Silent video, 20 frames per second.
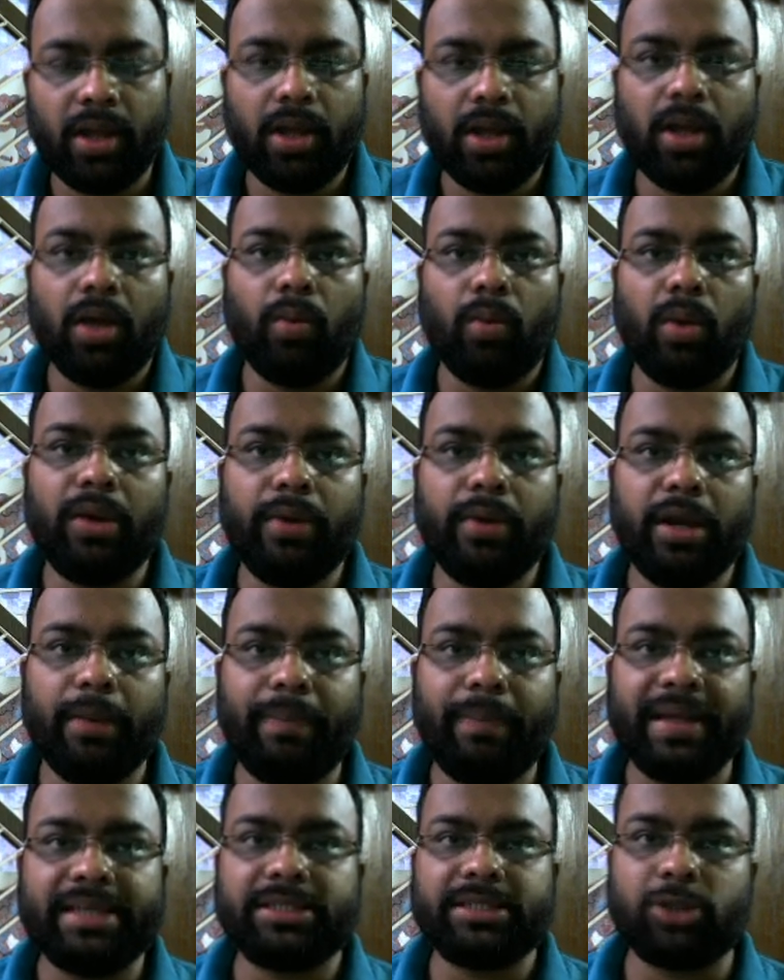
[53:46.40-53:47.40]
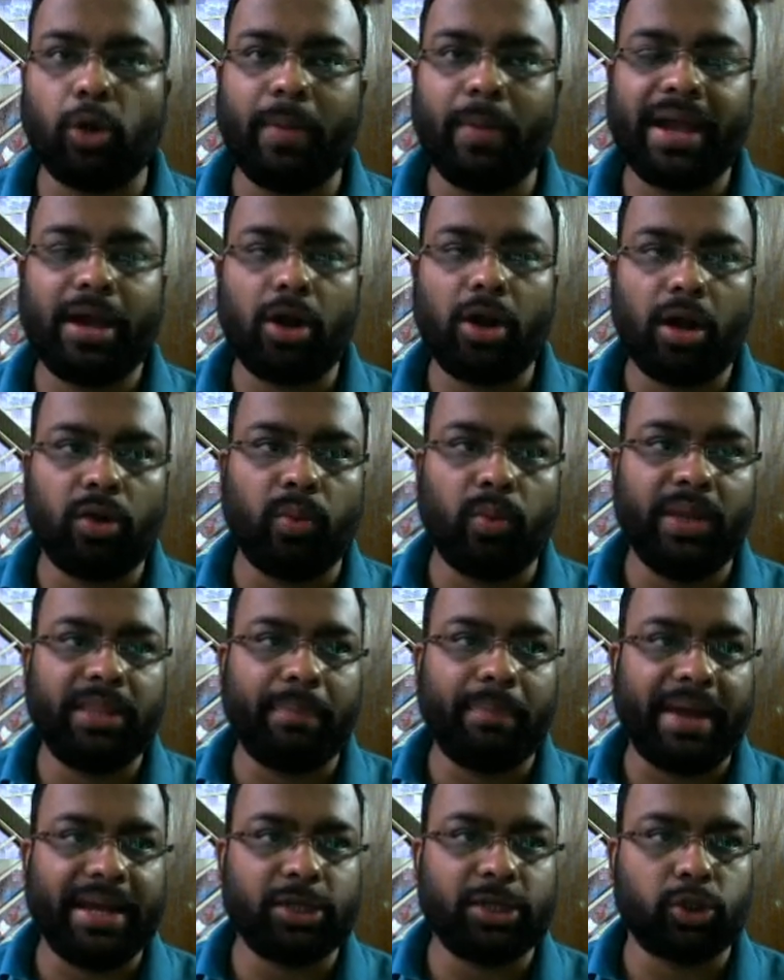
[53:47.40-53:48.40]
When we replace omega naught with
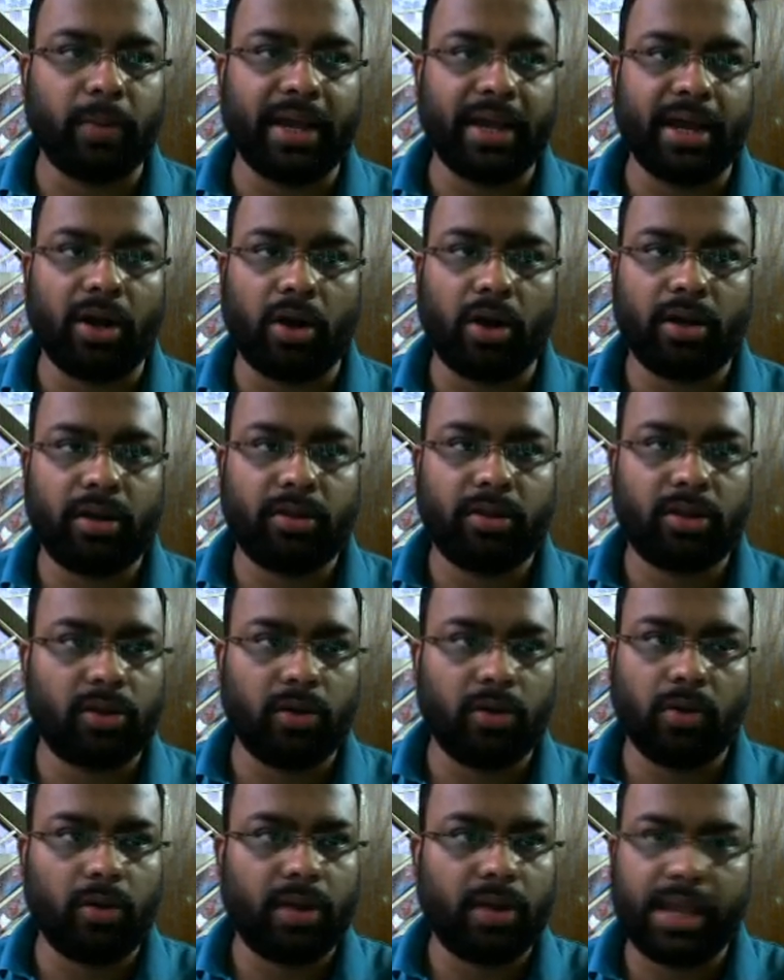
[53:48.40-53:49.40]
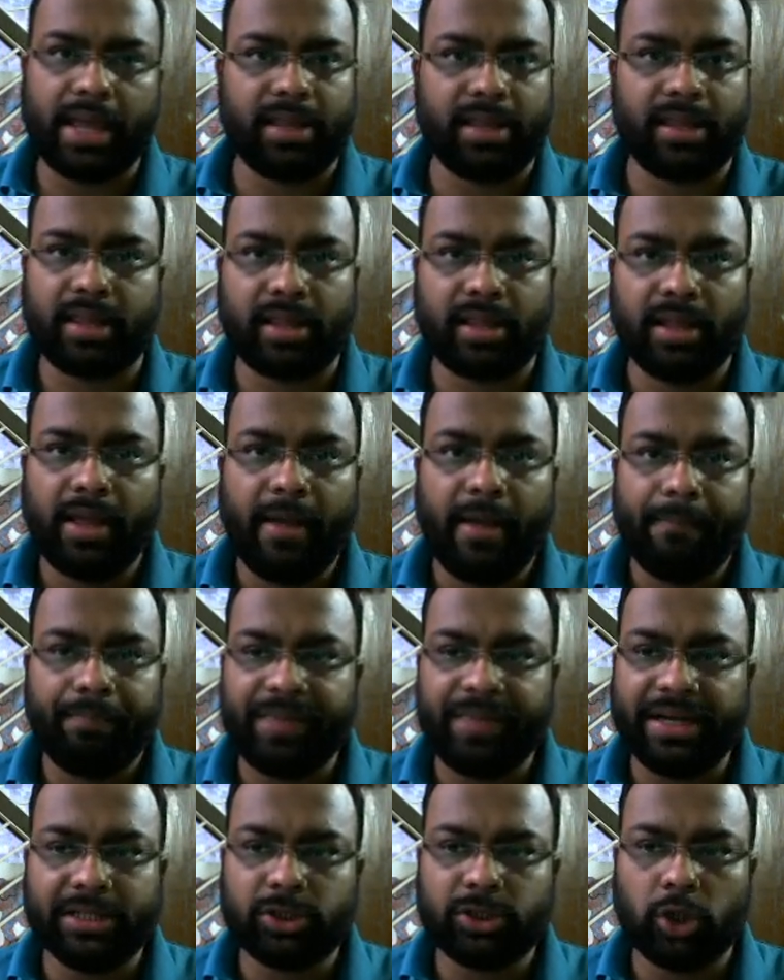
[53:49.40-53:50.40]
minus omega naught. So yes,
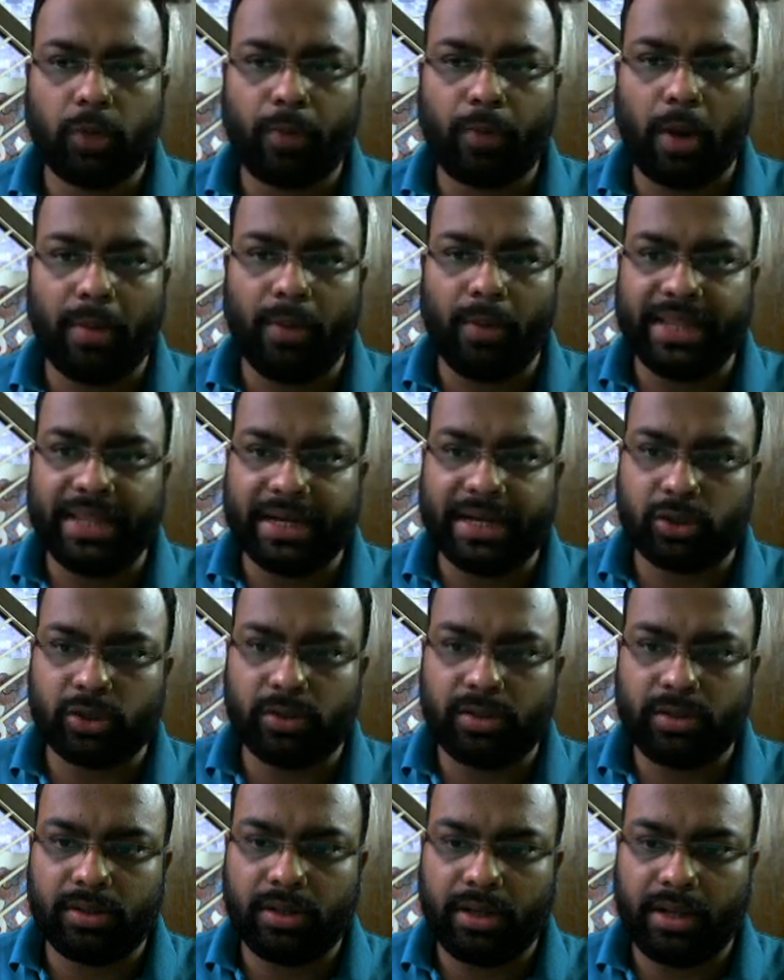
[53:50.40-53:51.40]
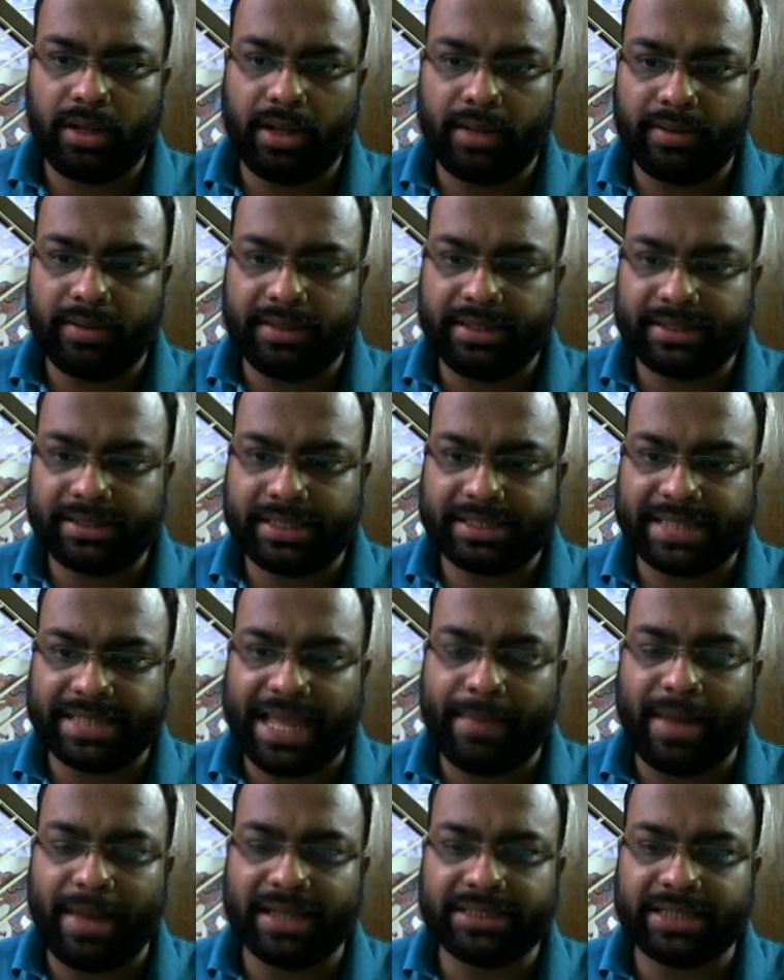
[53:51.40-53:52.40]
there is no problem with that. So the
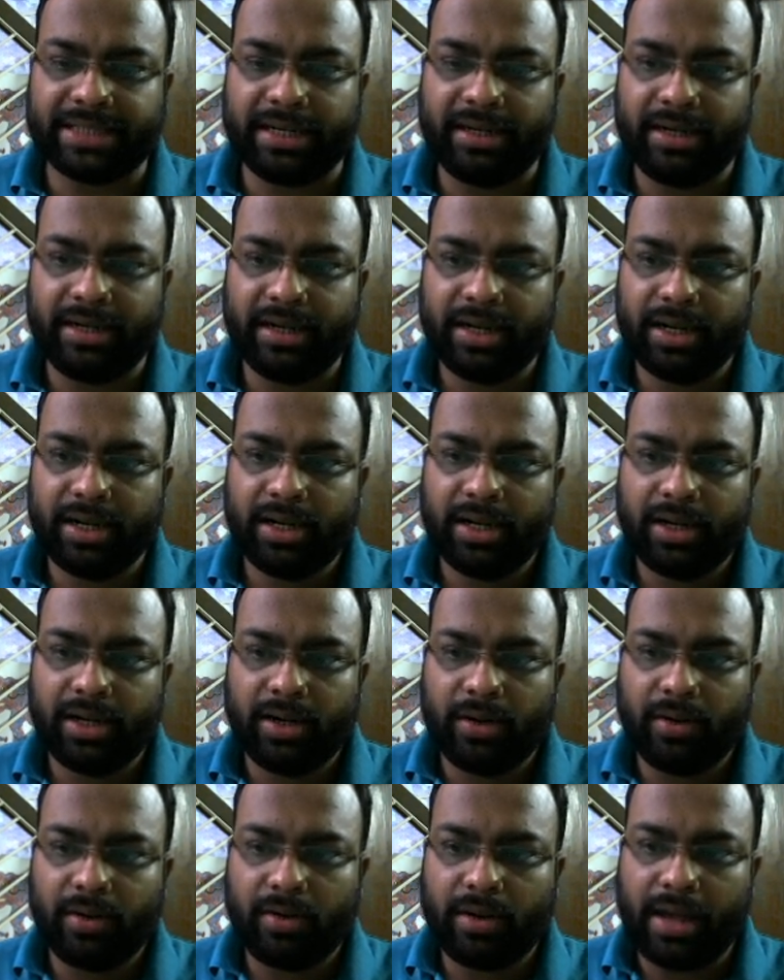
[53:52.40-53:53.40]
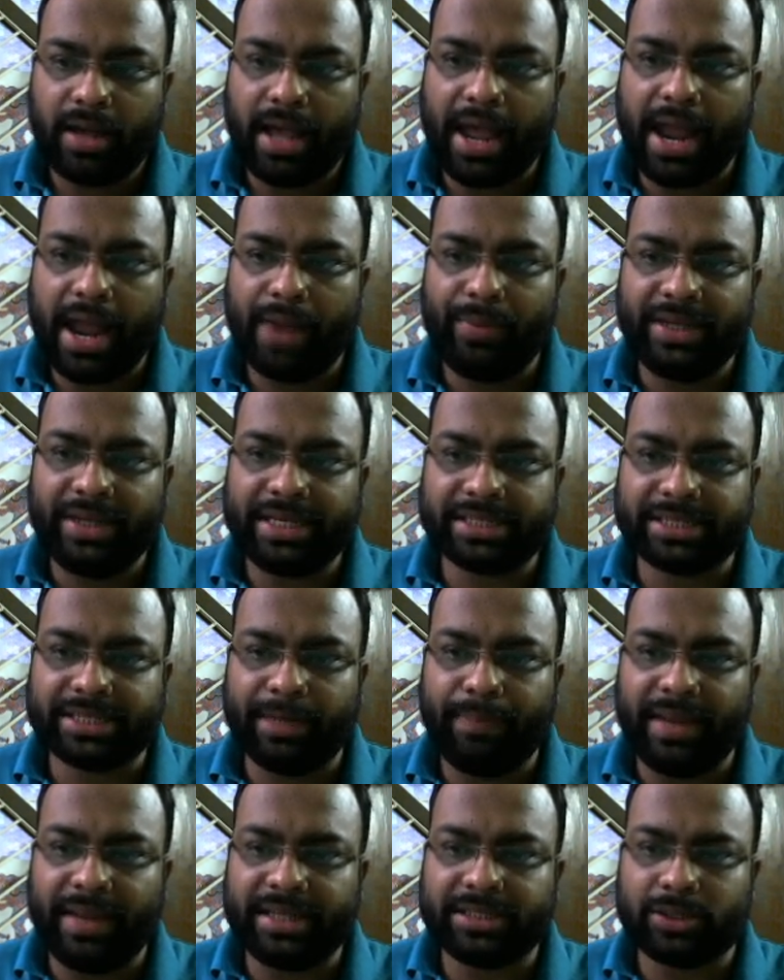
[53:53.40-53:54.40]
same answer, and we just
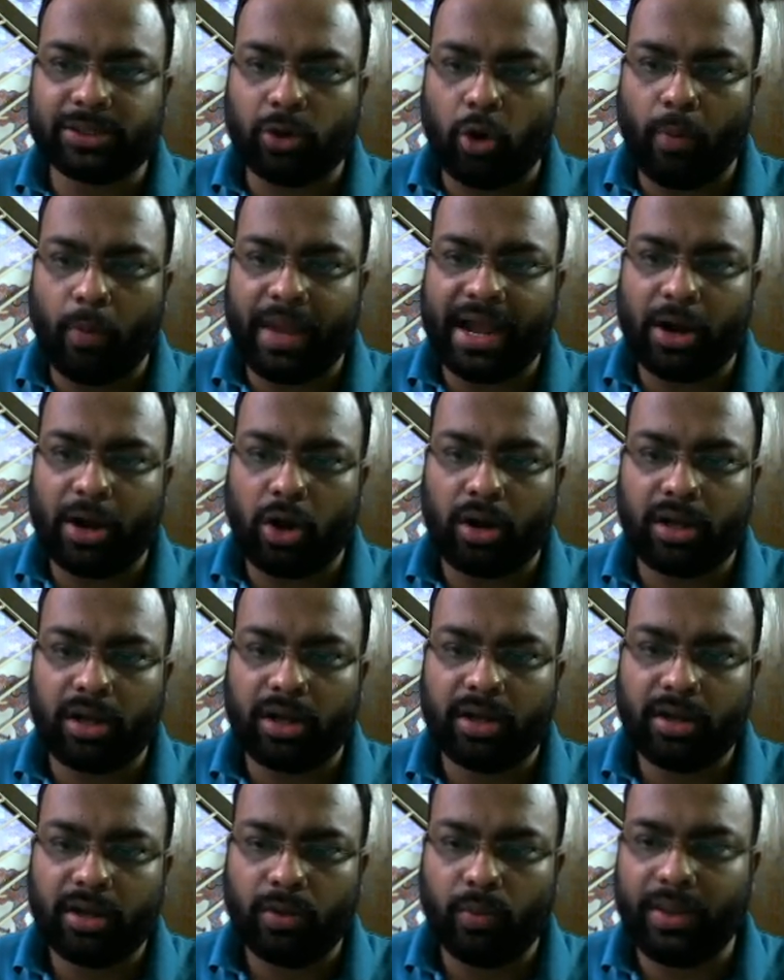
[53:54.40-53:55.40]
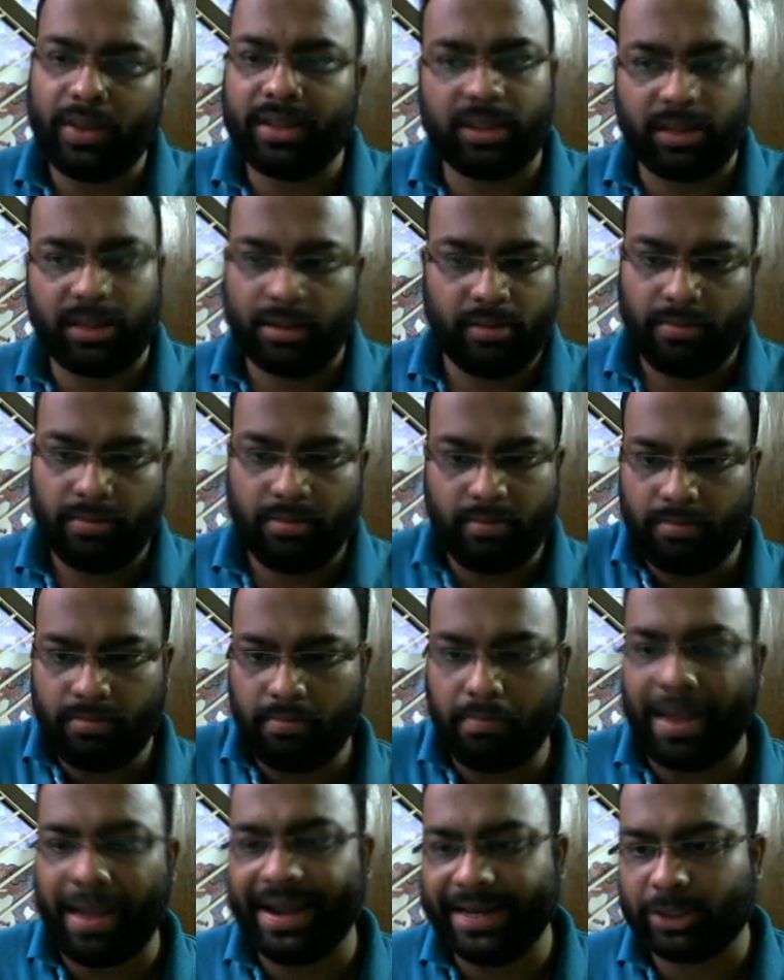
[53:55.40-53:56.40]
replace omega naught with
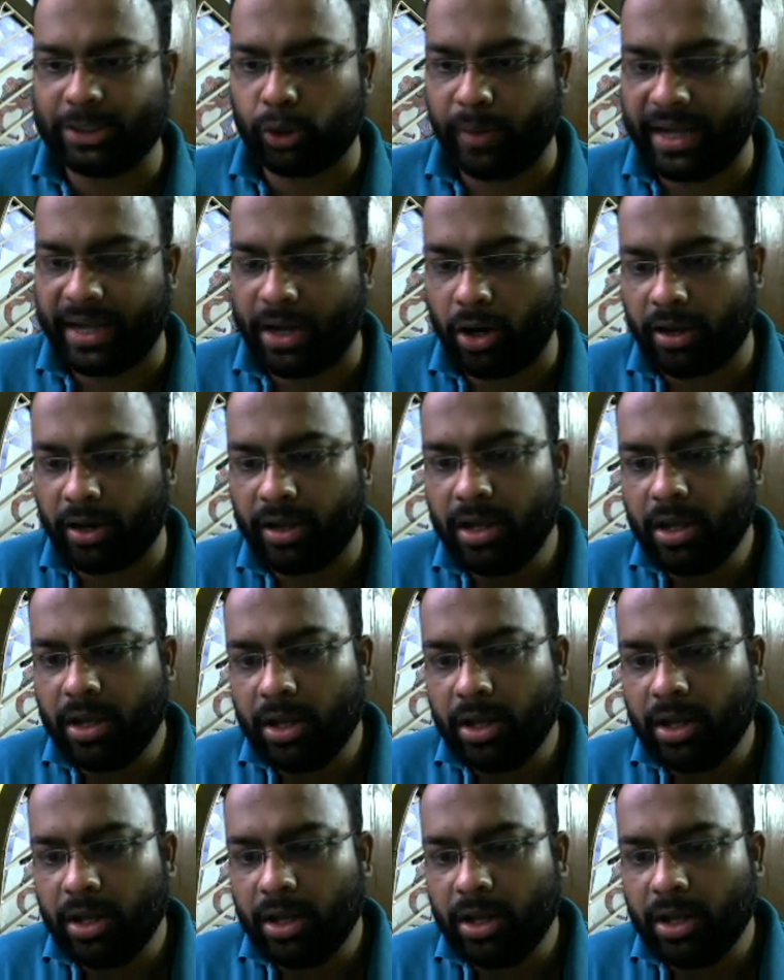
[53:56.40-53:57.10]
minus omega naught.